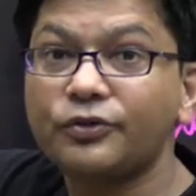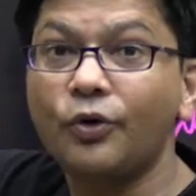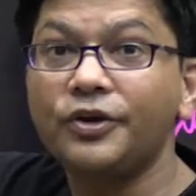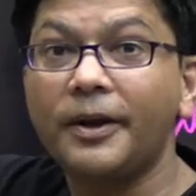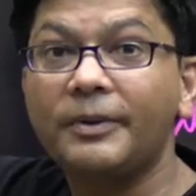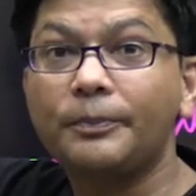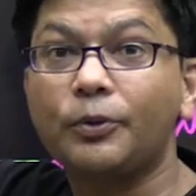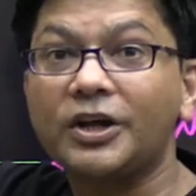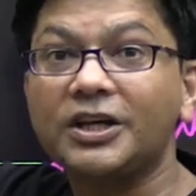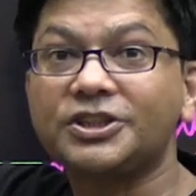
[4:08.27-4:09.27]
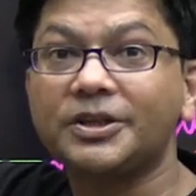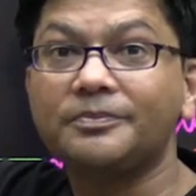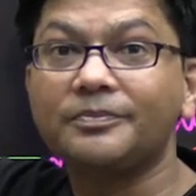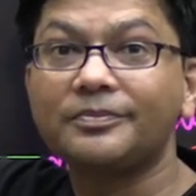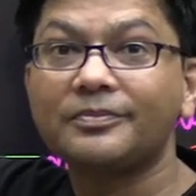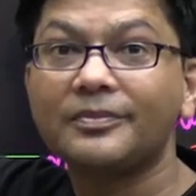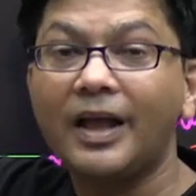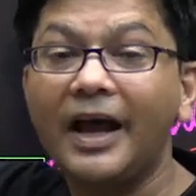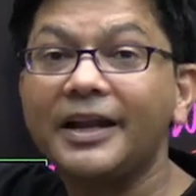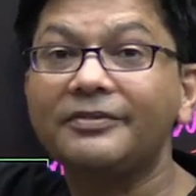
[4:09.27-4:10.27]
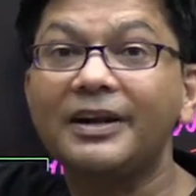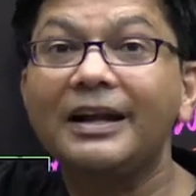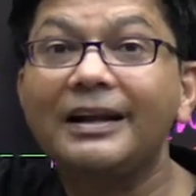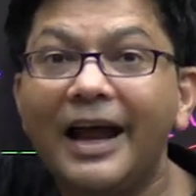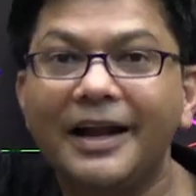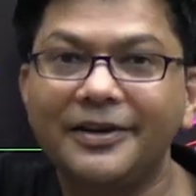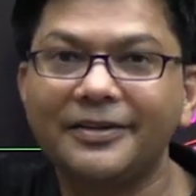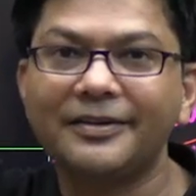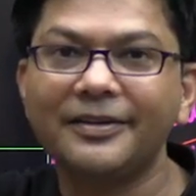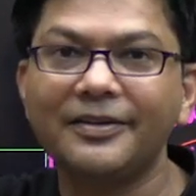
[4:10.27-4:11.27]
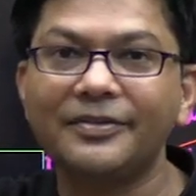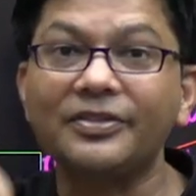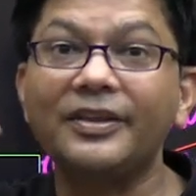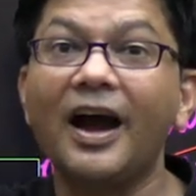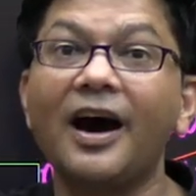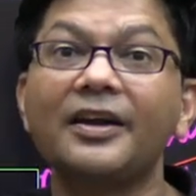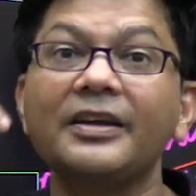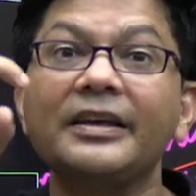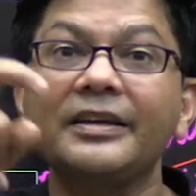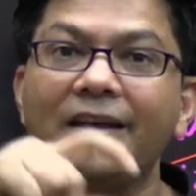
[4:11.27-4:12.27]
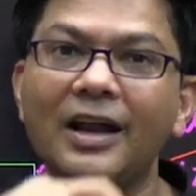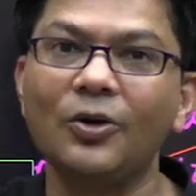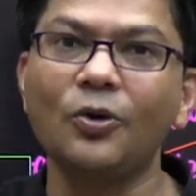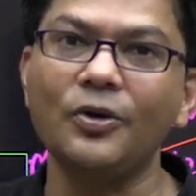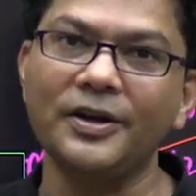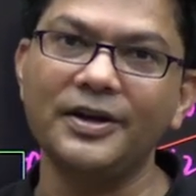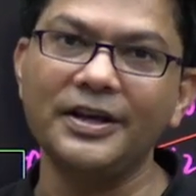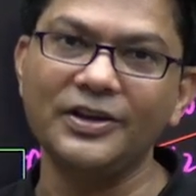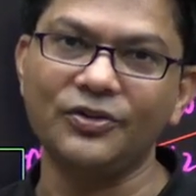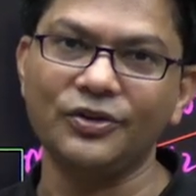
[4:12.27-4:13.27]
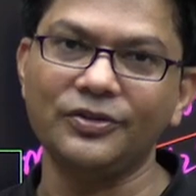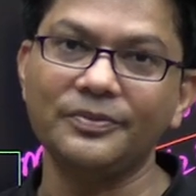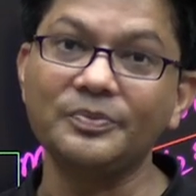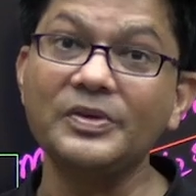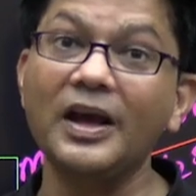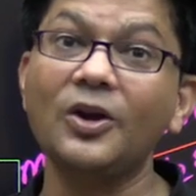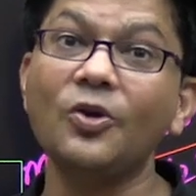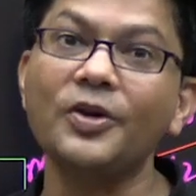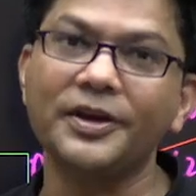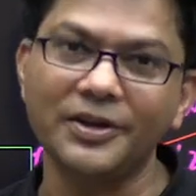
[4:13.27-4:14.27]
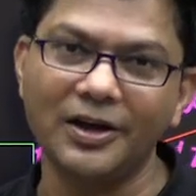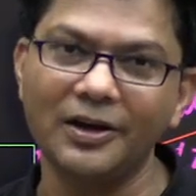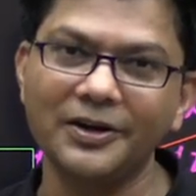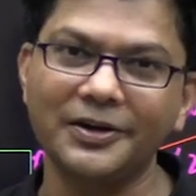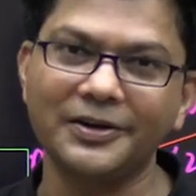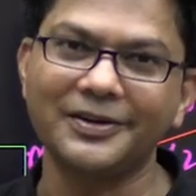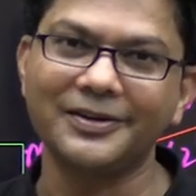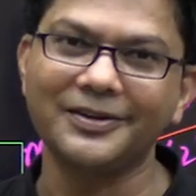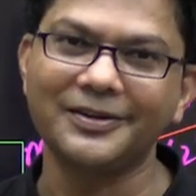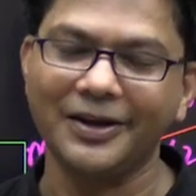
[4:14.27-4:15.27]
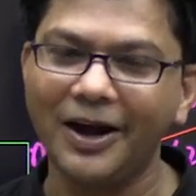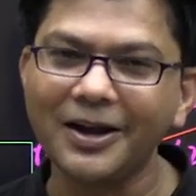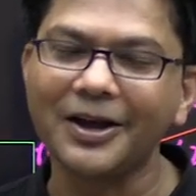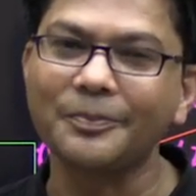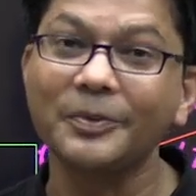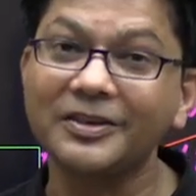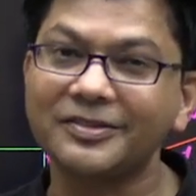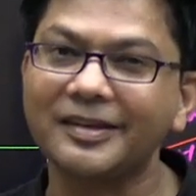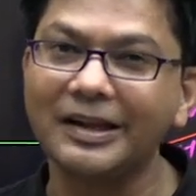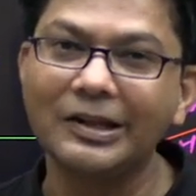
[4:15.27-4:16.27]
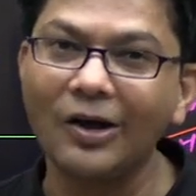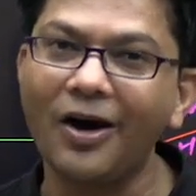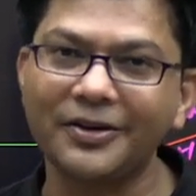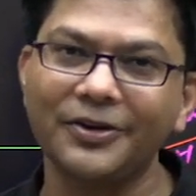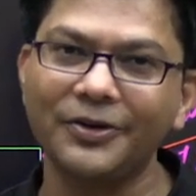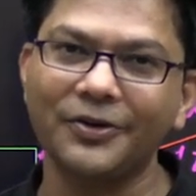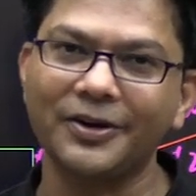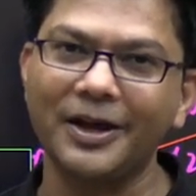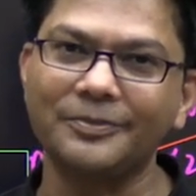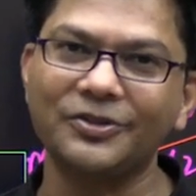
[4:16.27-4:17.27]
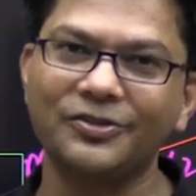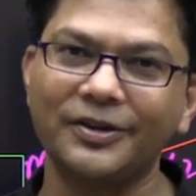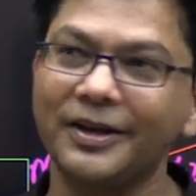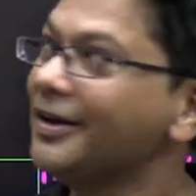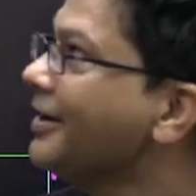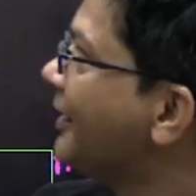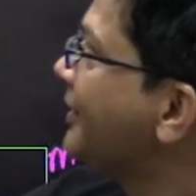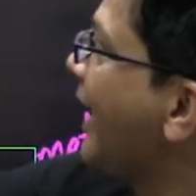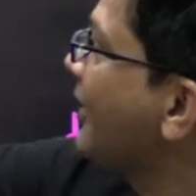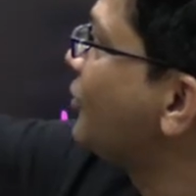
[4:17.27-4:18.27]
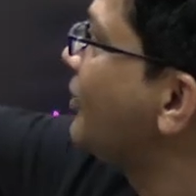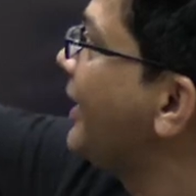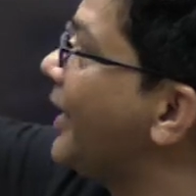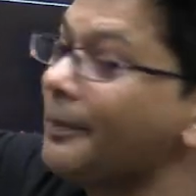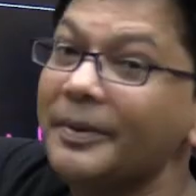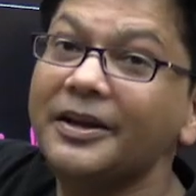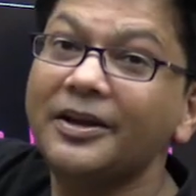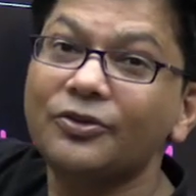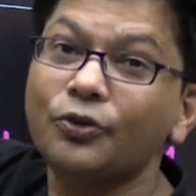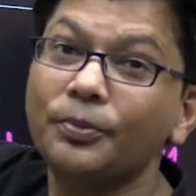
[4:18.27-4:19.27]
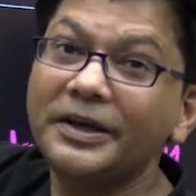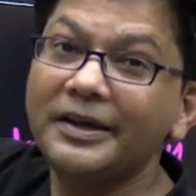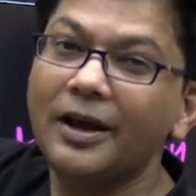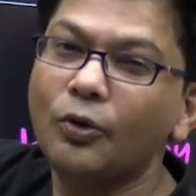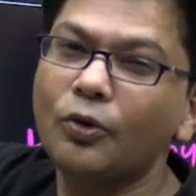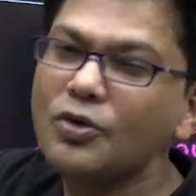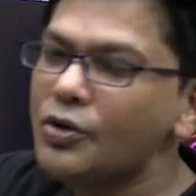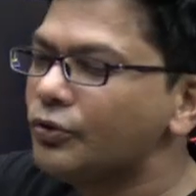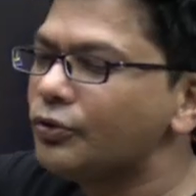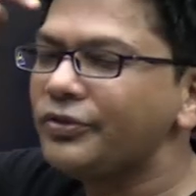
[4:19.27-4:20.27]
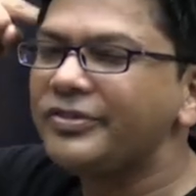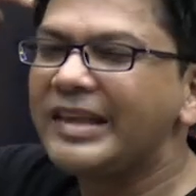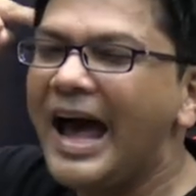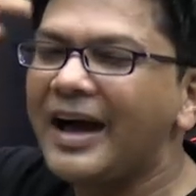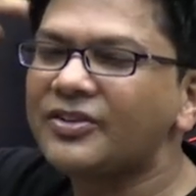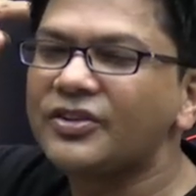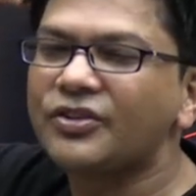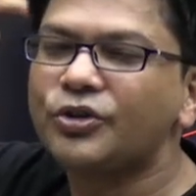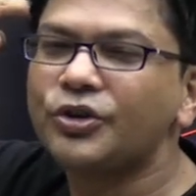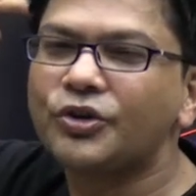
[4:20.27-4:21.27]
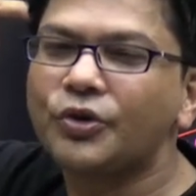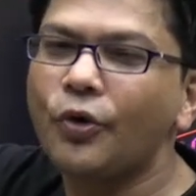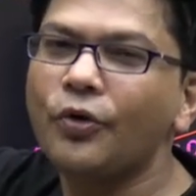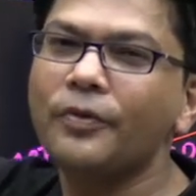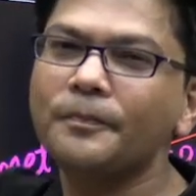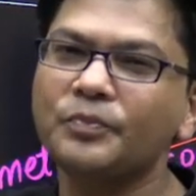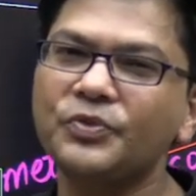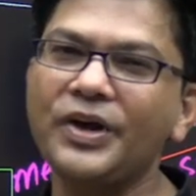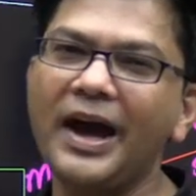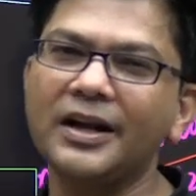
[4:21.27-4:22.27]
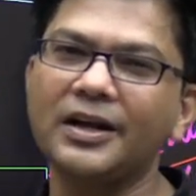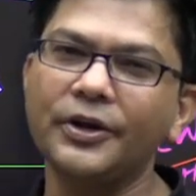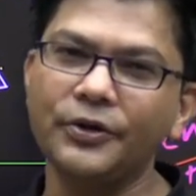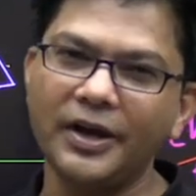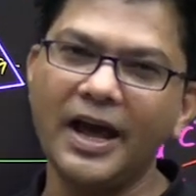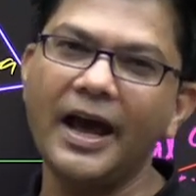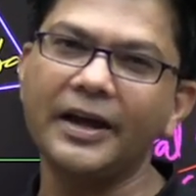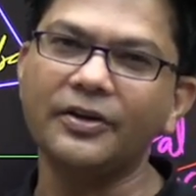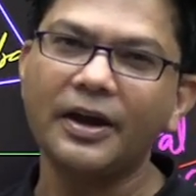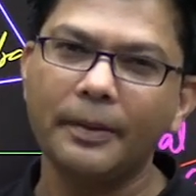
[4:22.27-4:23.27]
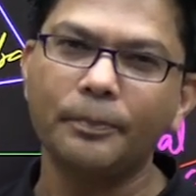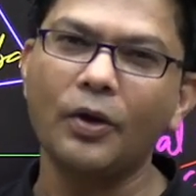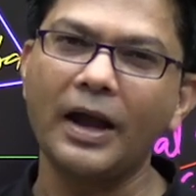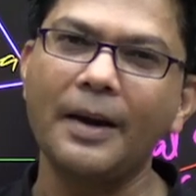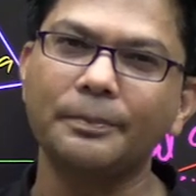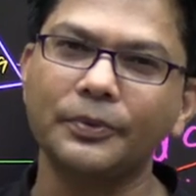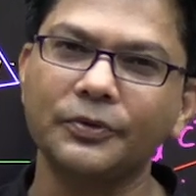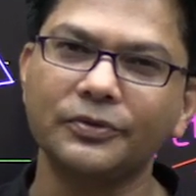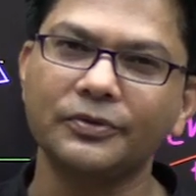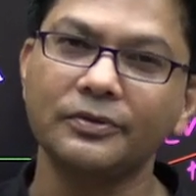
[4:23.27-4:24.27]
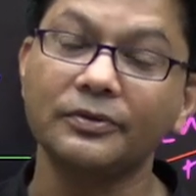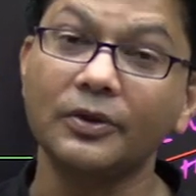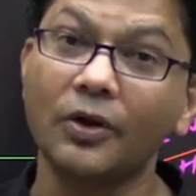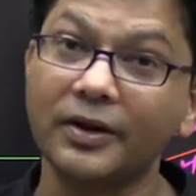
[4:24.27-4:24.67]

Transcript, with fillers: sodium and potassium and even lead, they are yellow in nature, yellow in color. Color means a lot in your chemistry. That's why I made it to be yellow so that it should go directly in your head, hippocampus. Now